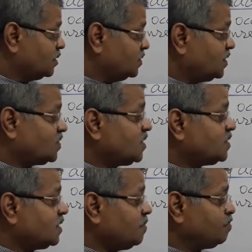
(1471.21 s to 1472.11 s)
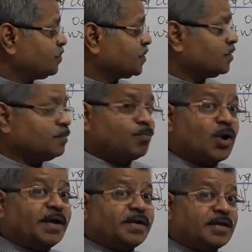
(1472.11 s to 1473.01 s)
This is the
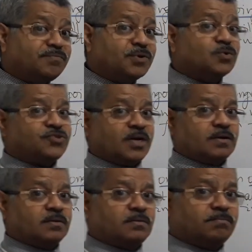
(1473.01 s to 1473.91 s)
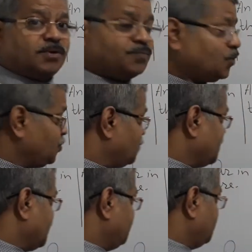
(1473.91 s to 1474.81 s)
point in future, before you
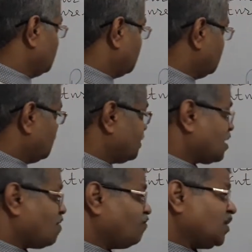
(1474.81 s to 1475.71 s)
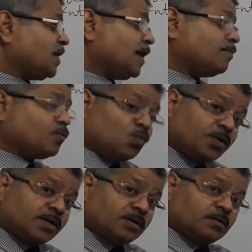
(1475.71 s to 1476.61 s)
arrive. Ram will have cooked.